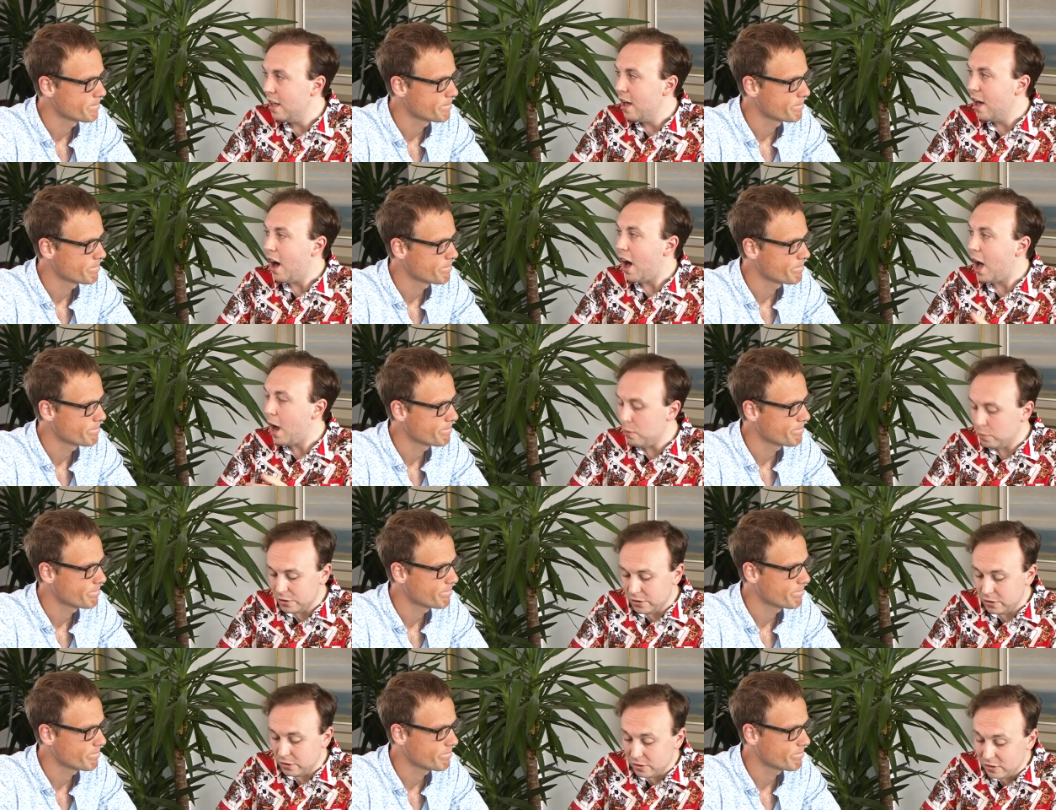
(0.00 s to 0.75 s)
Speaker 1: I would
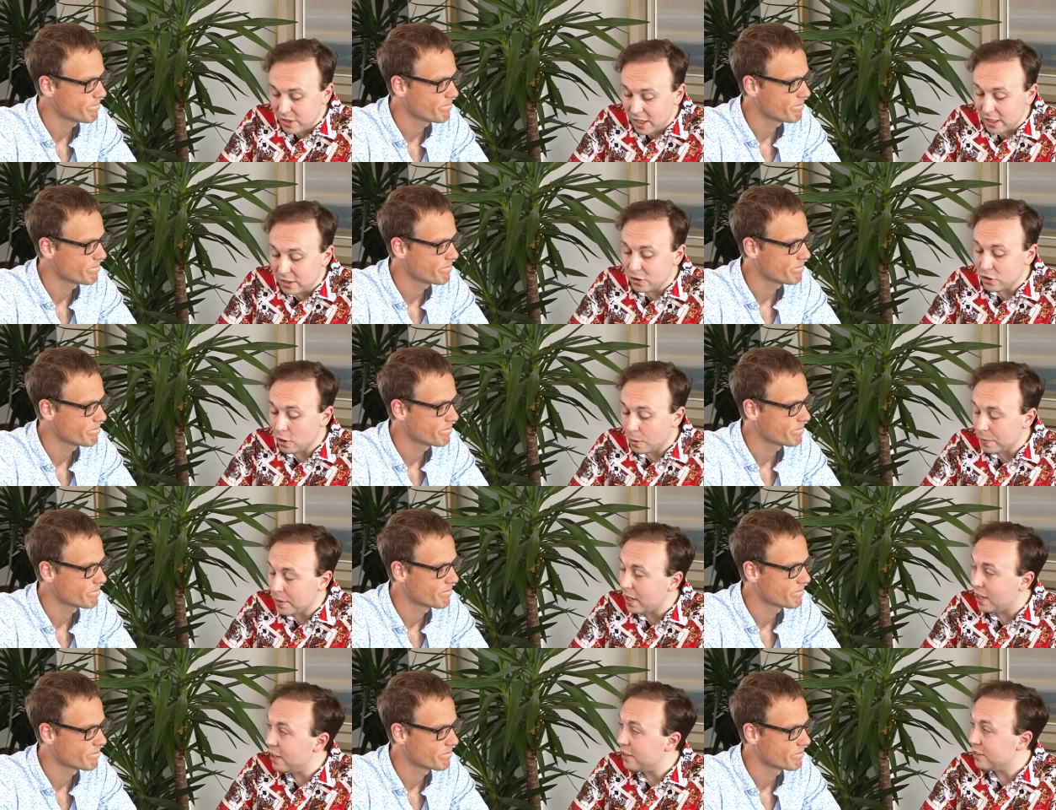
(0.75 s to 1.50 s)
take the top
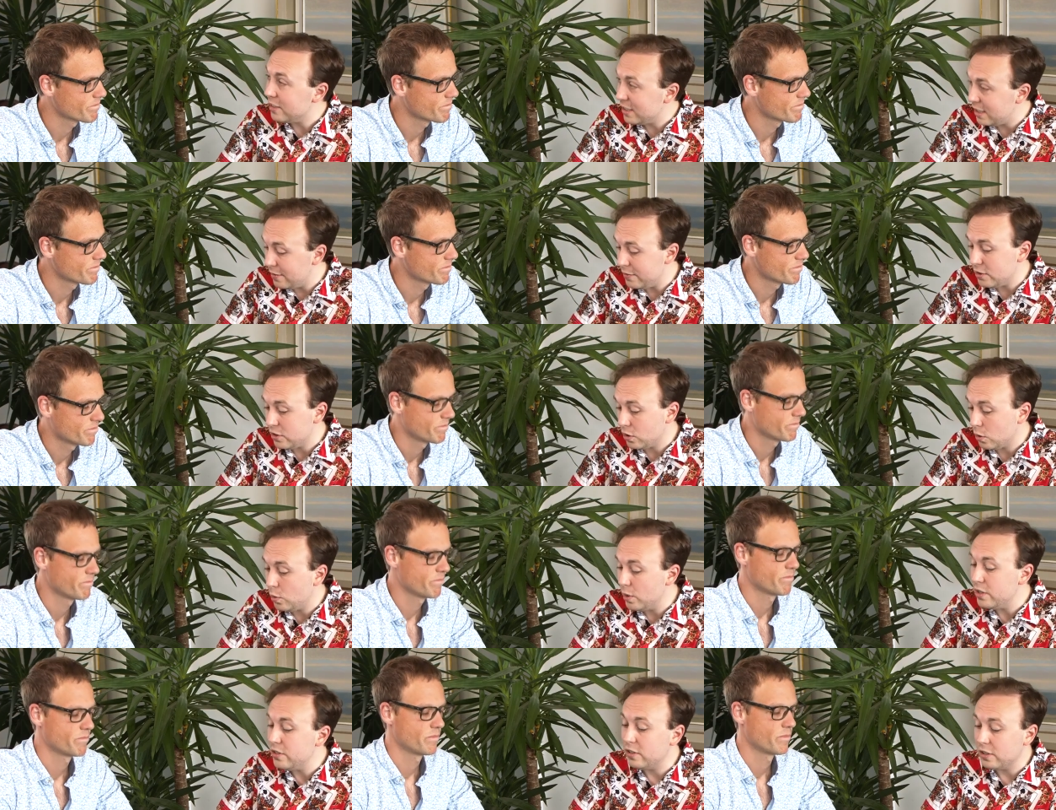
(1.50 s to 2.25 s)
card and give it to
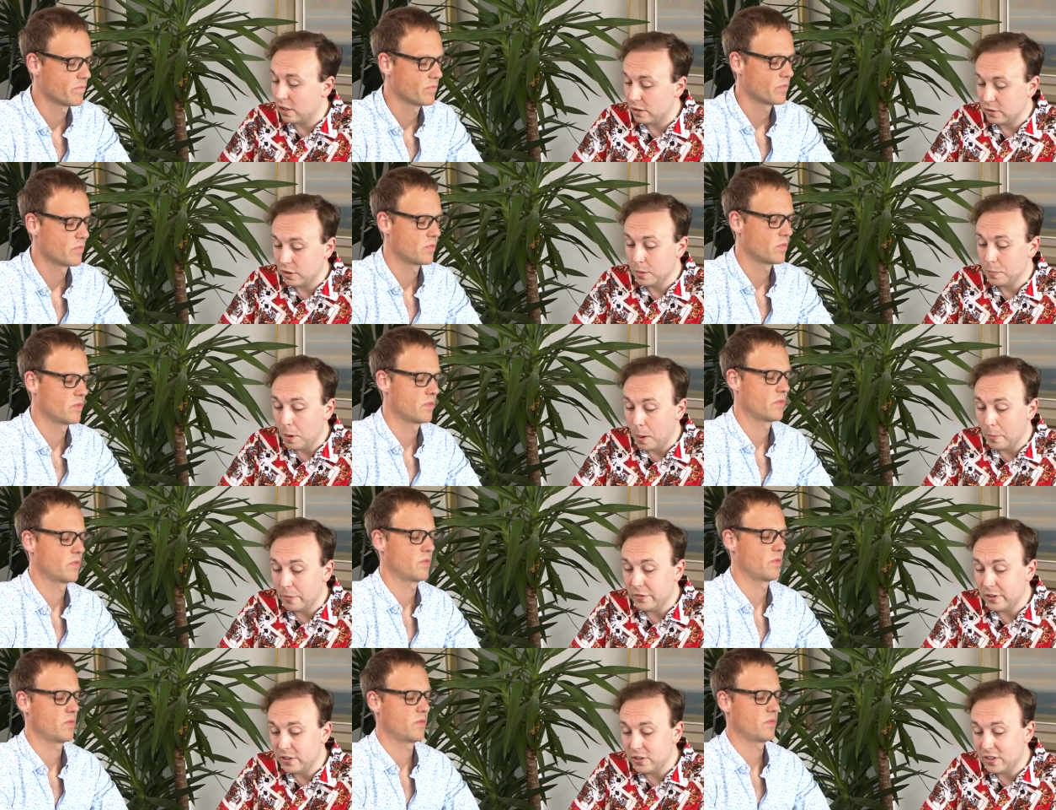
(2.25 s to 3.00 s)
Quinns, it goes on the bottom of
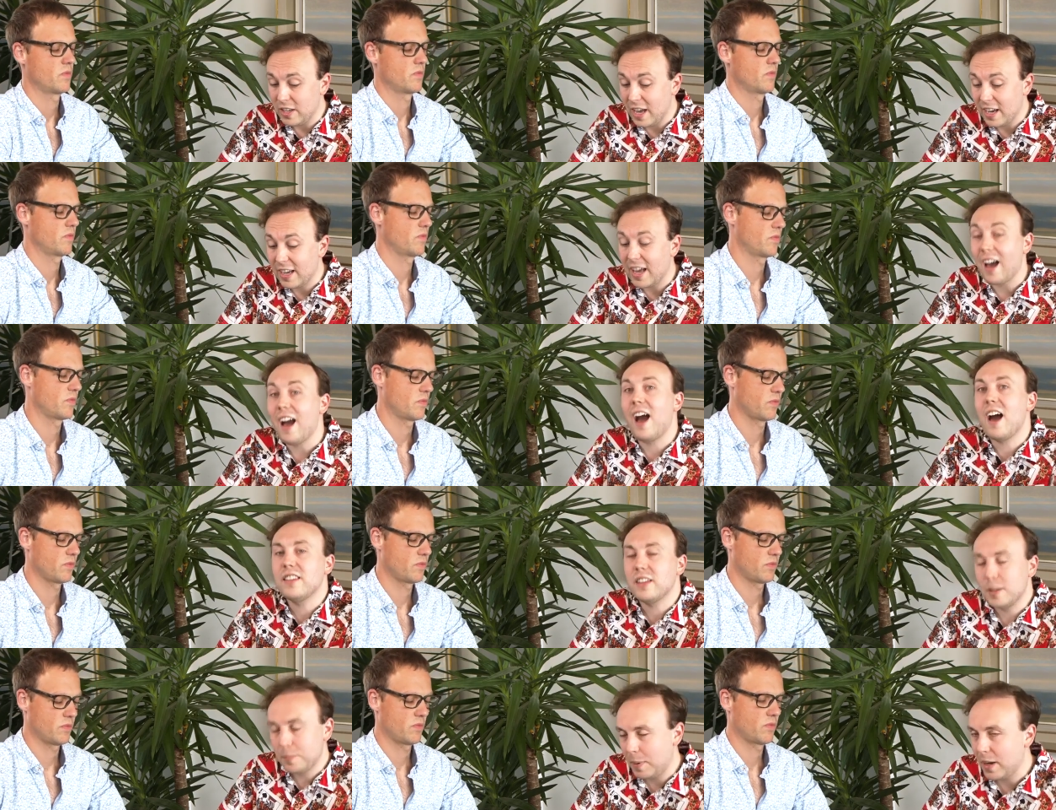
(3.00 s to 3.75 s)
his deck, and
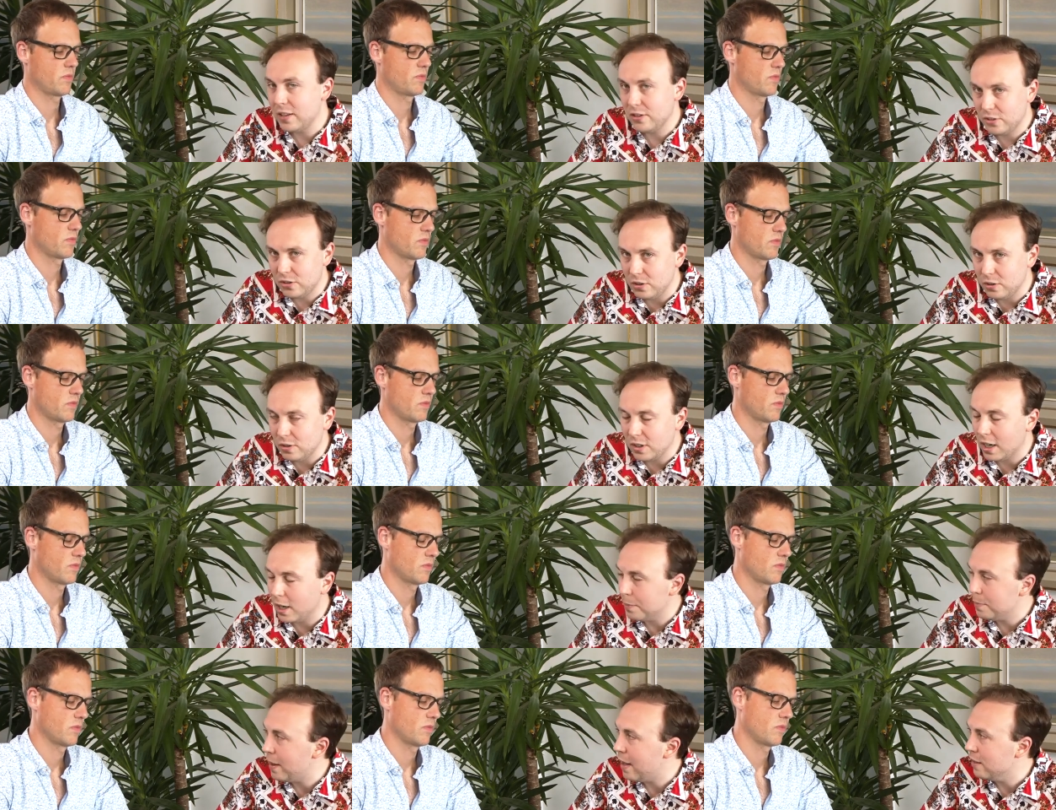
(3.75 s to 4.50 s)
I'd pay the two card
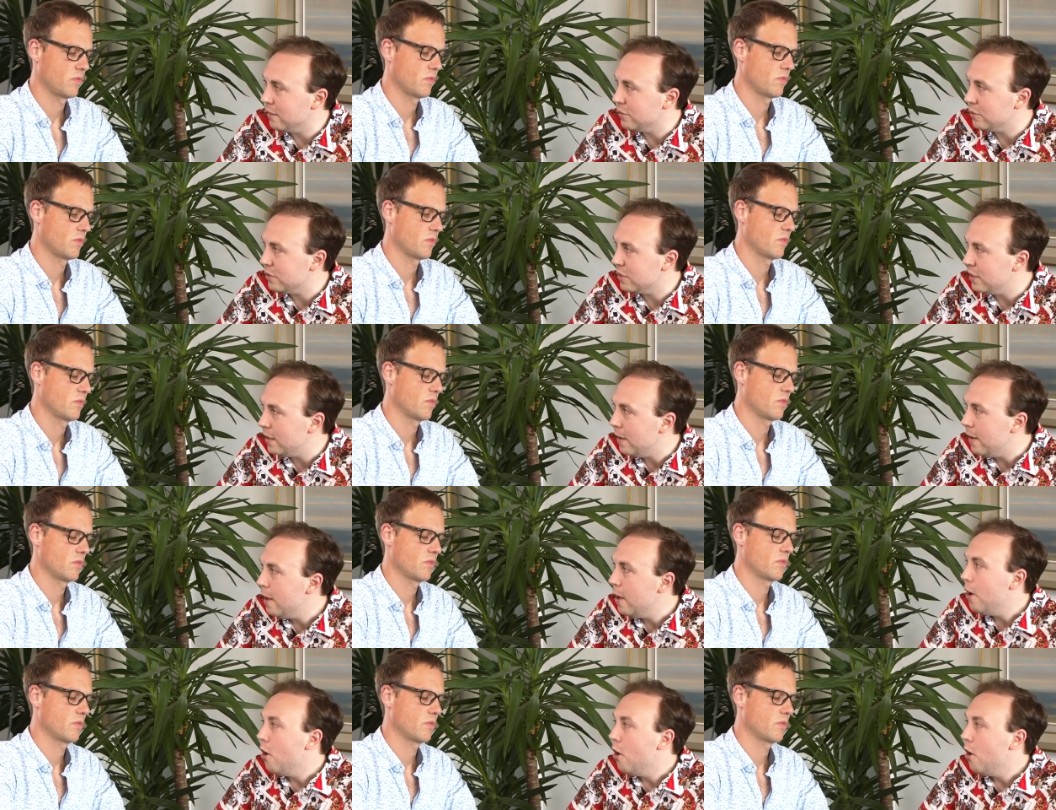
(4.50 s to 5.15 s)
penalty.